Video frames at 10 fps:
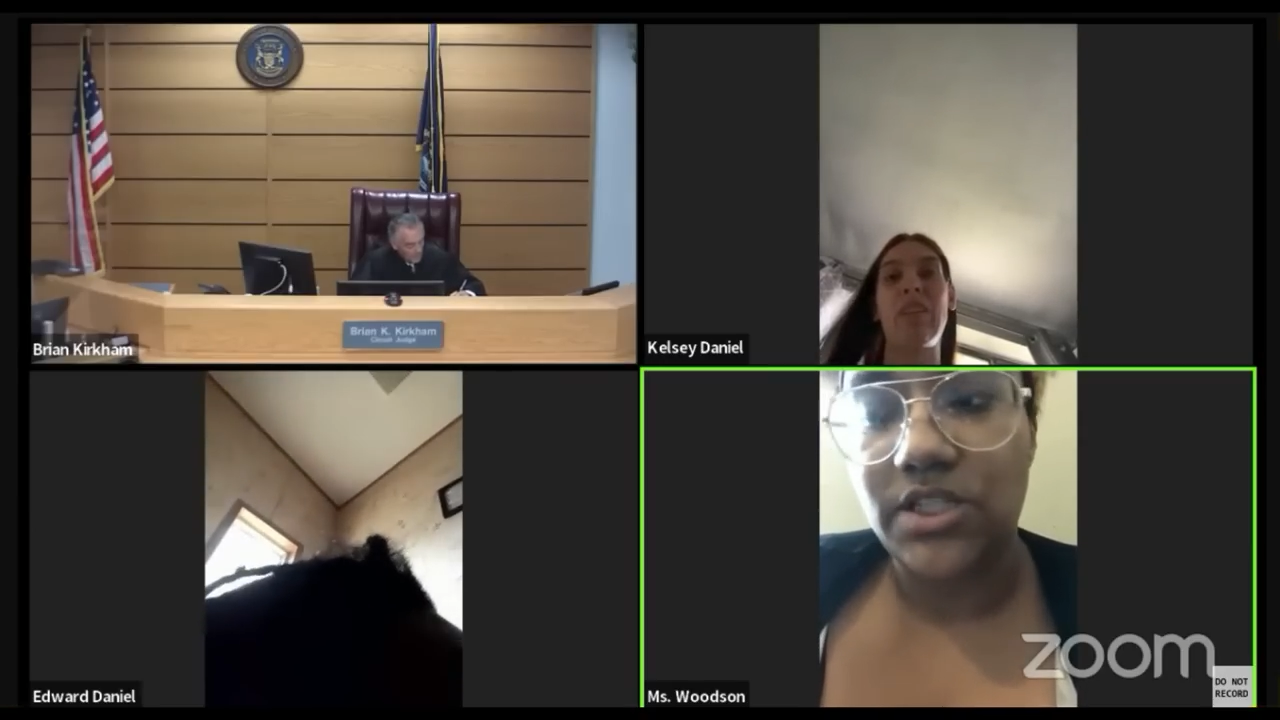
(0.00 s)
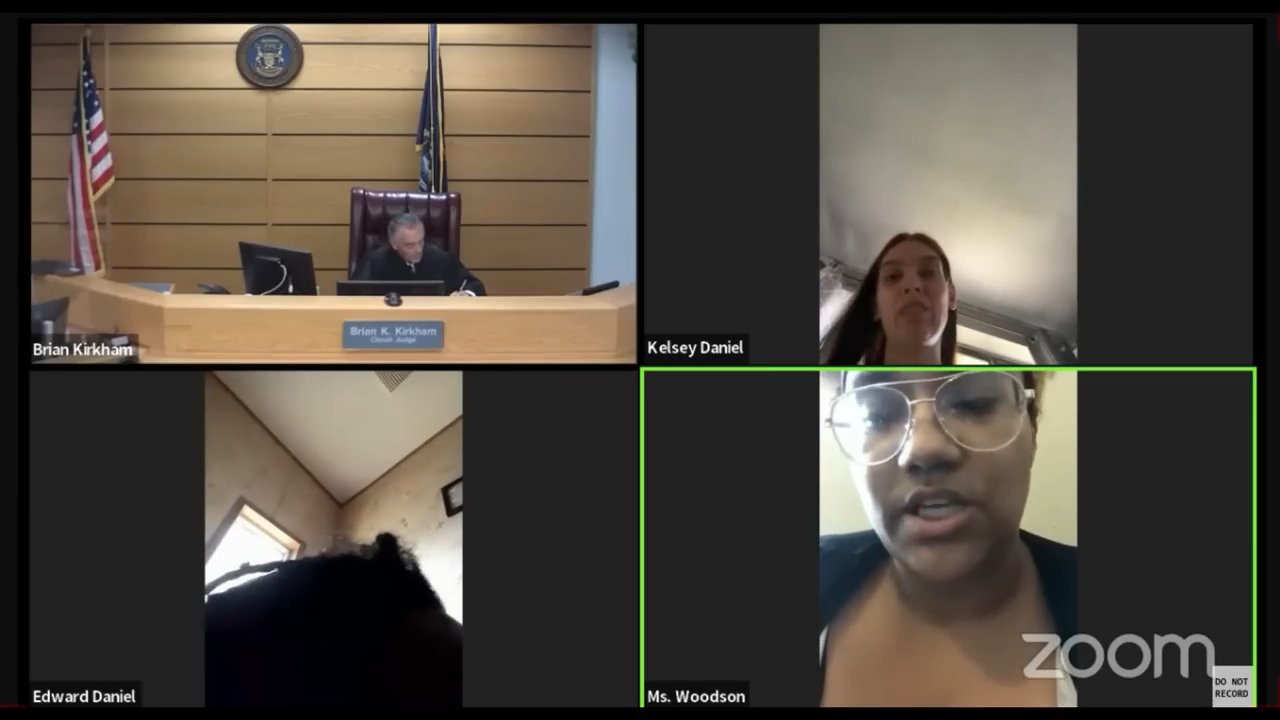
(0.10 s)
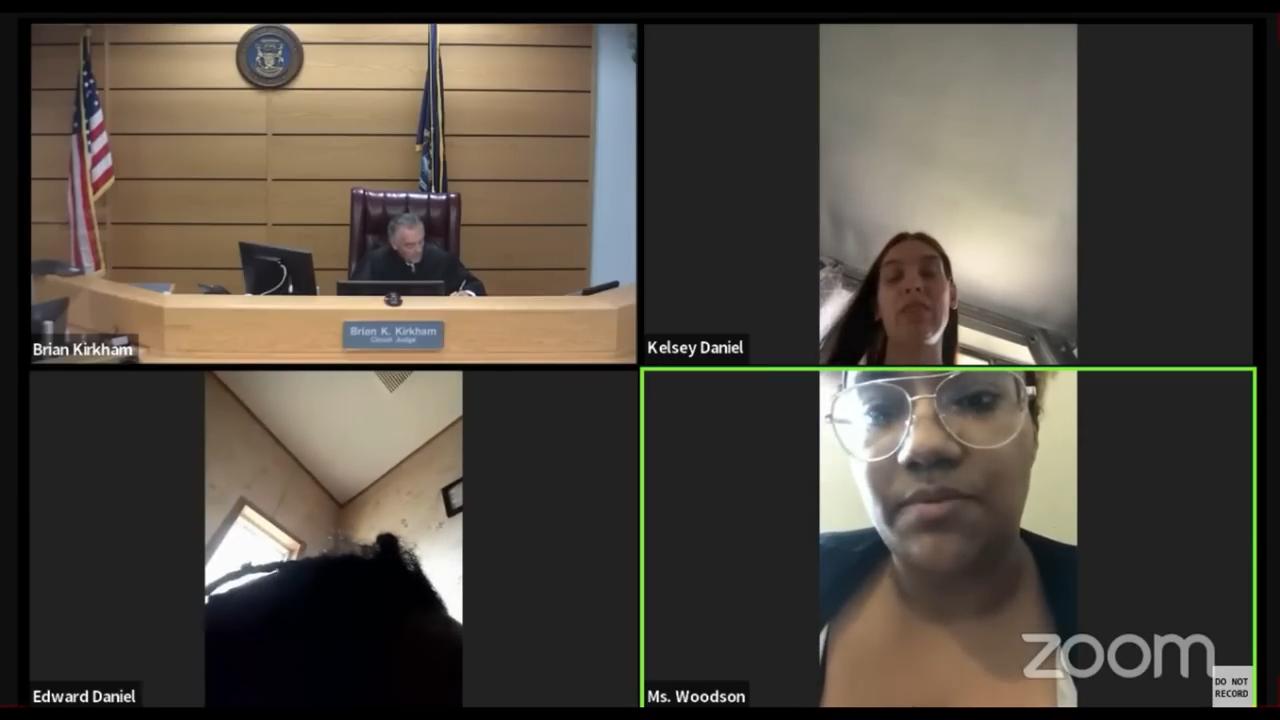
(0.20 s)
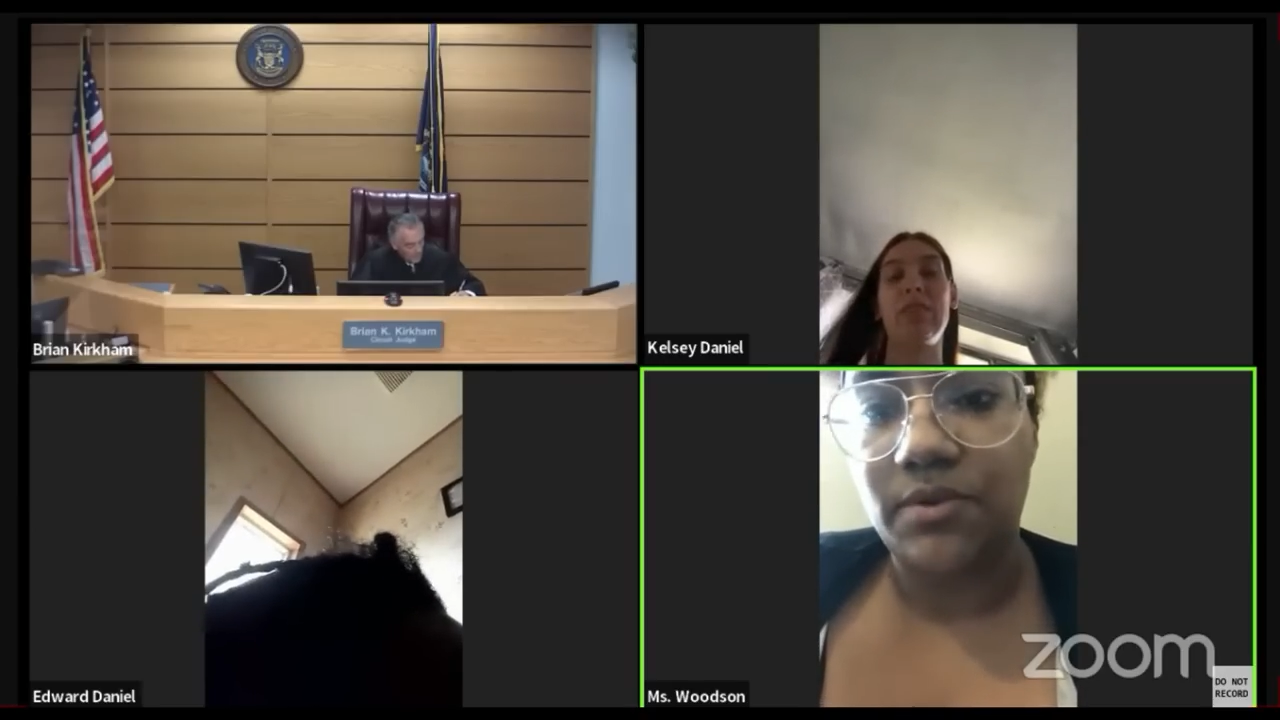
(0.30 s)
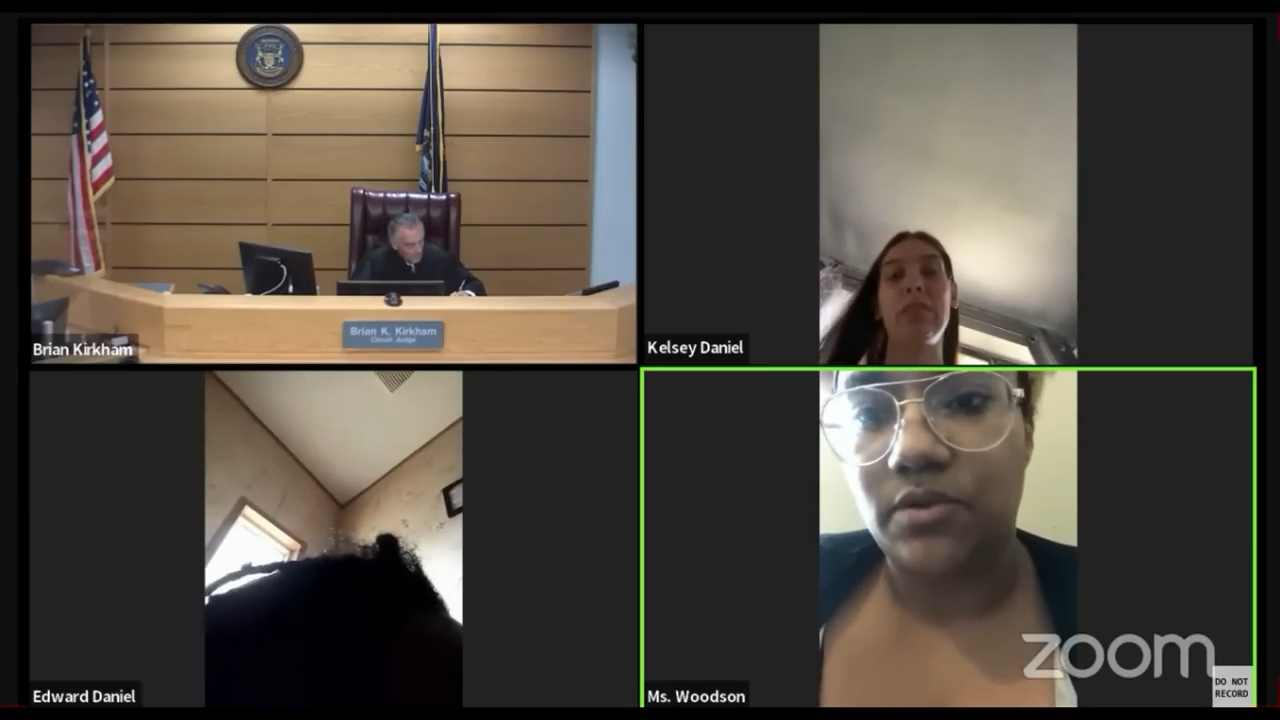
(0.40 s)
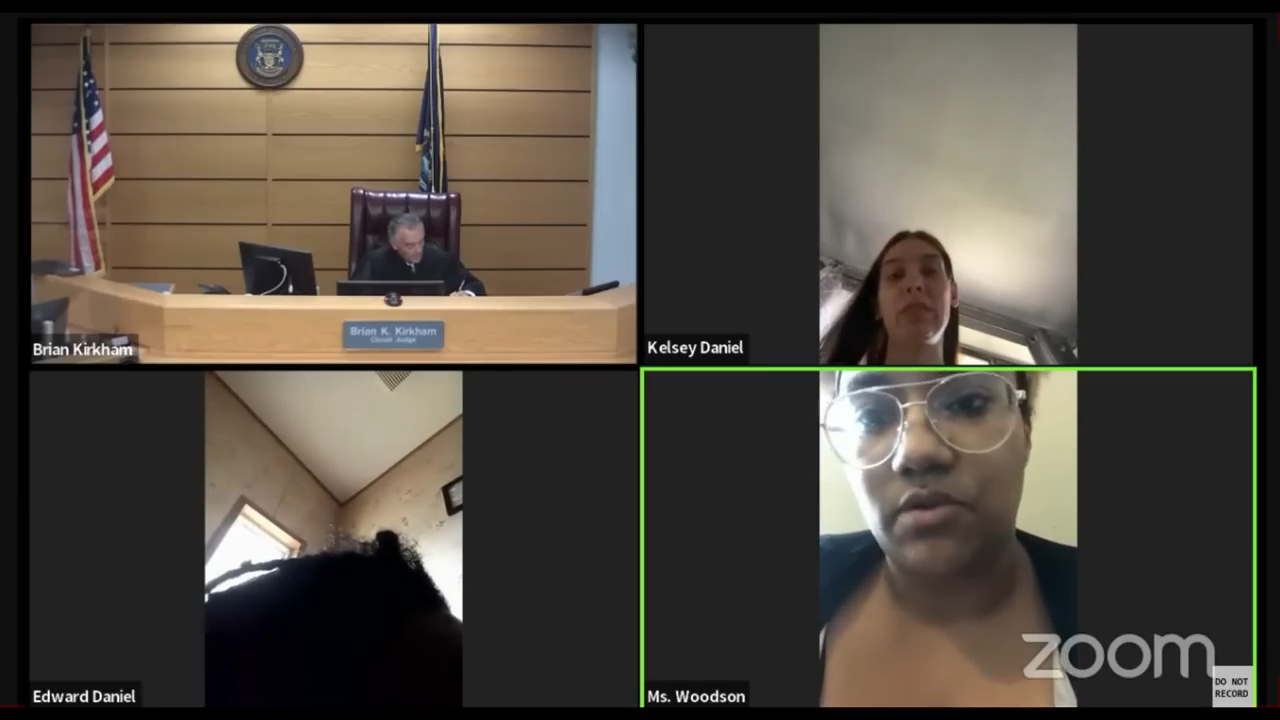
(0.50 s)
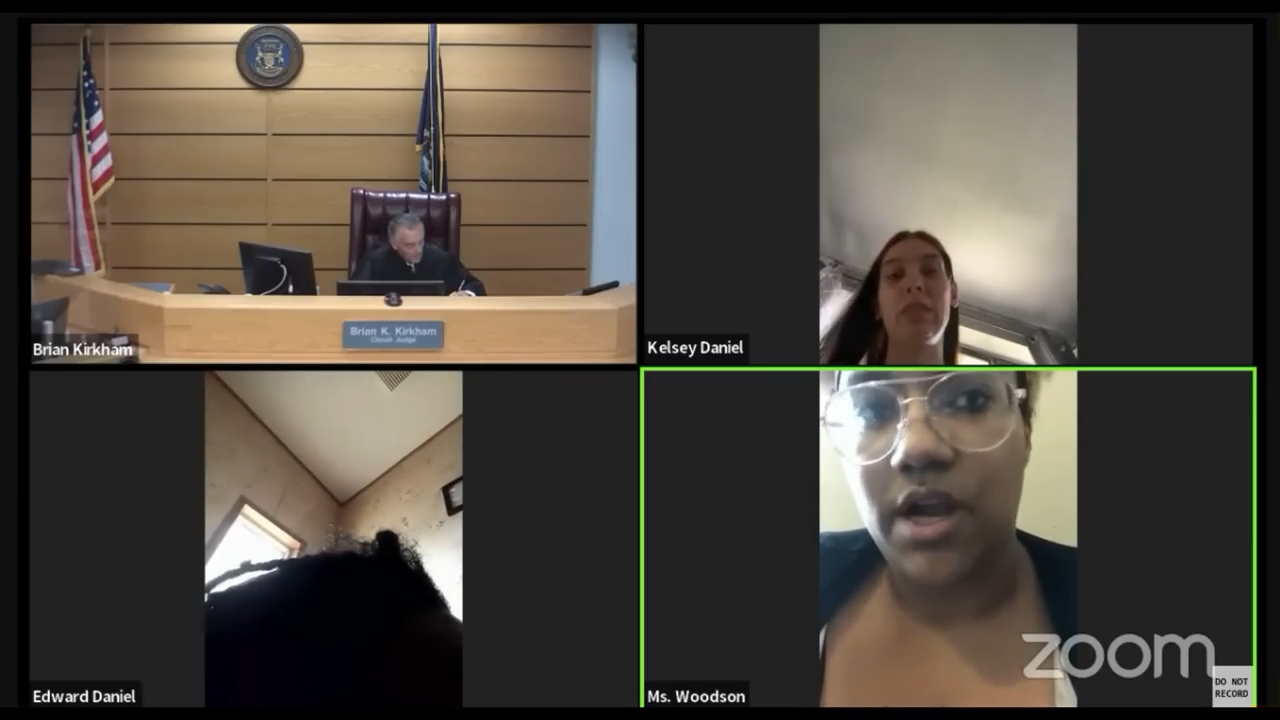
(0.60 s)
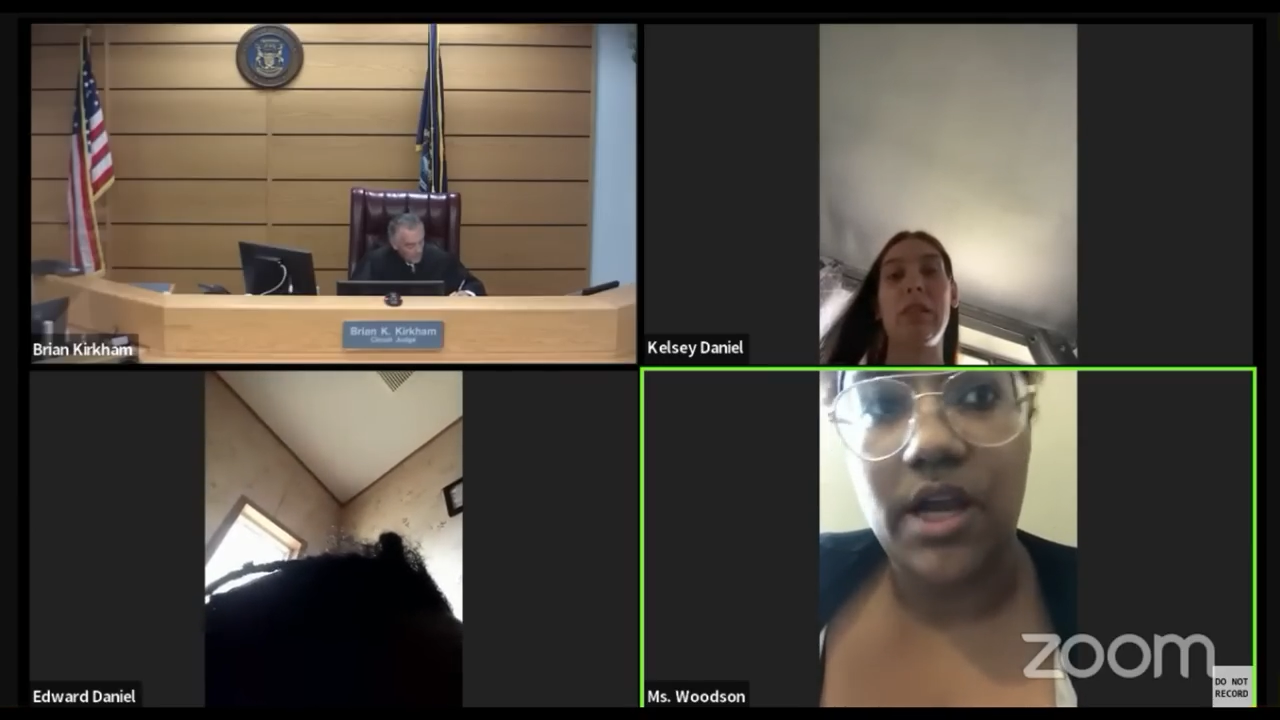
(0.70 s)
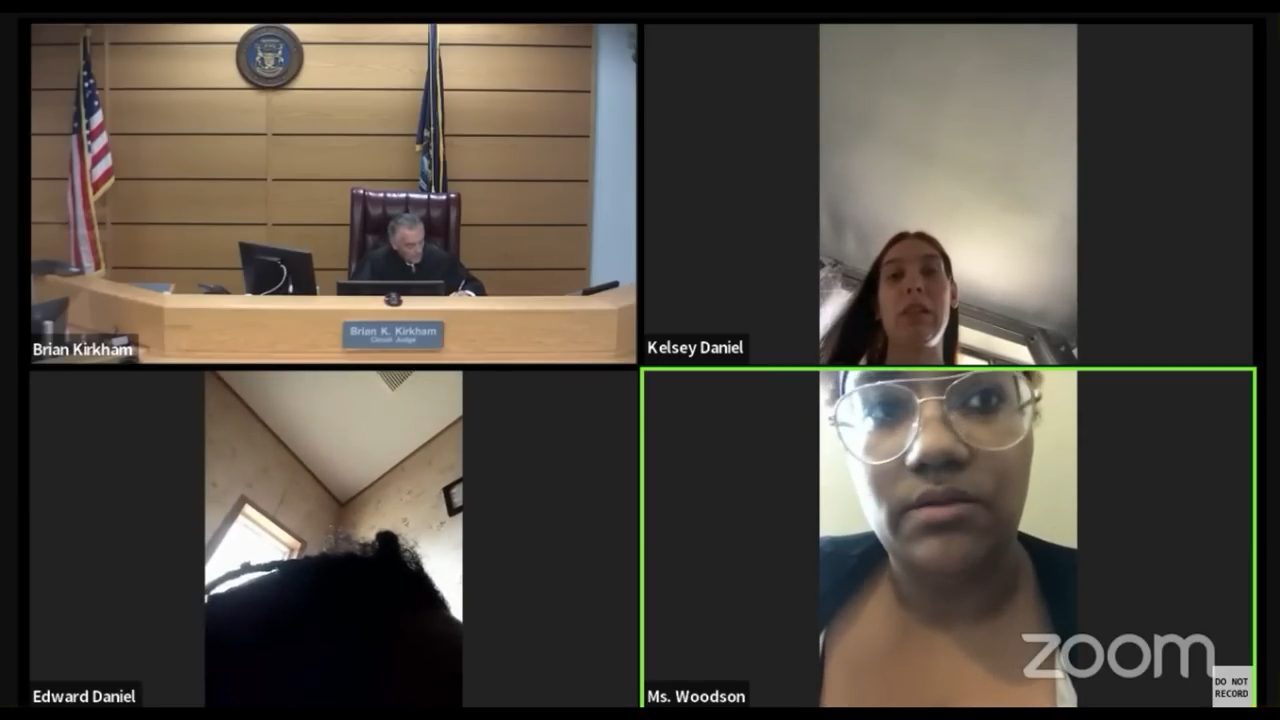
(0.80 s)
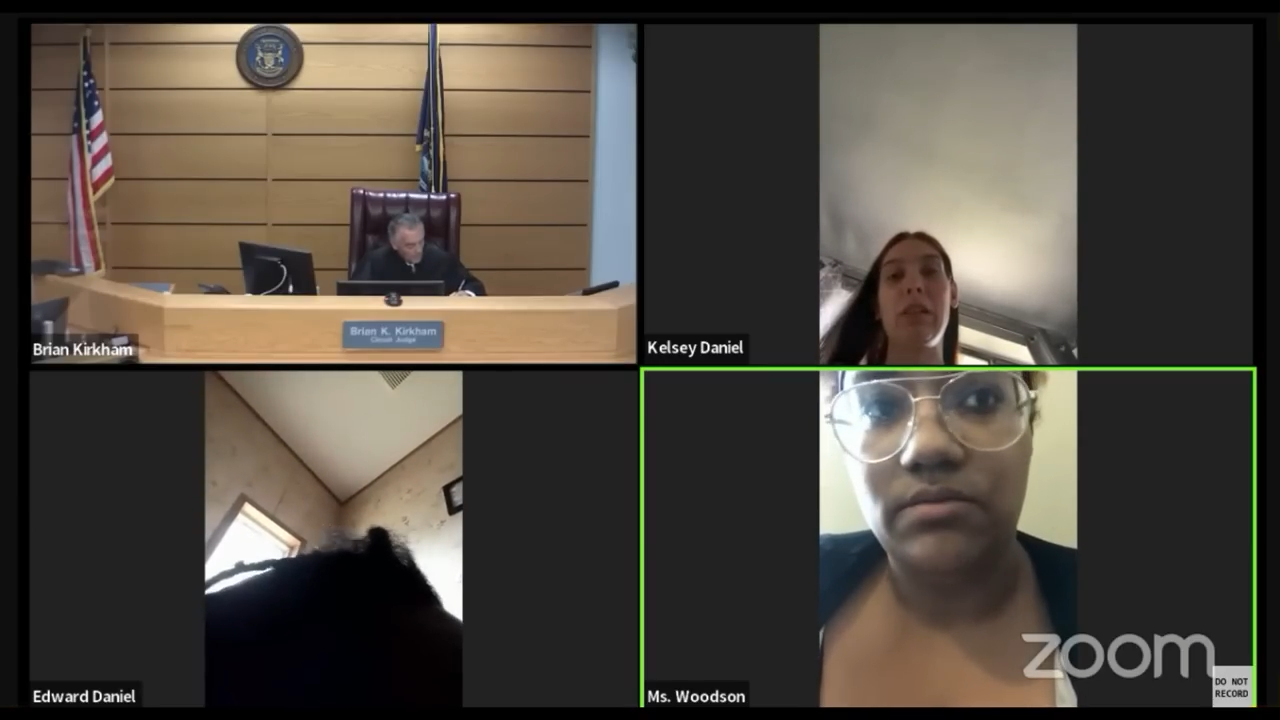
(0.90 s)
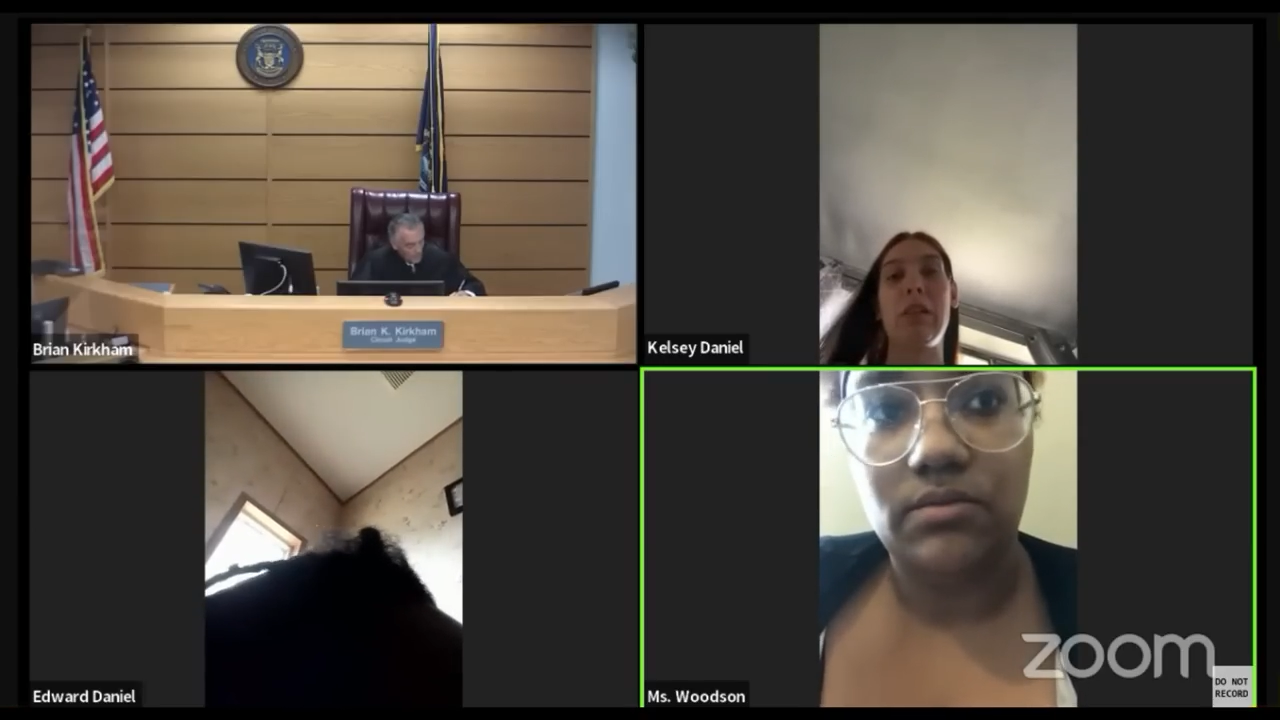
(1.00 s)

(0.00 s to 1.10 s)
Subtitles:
seemed great.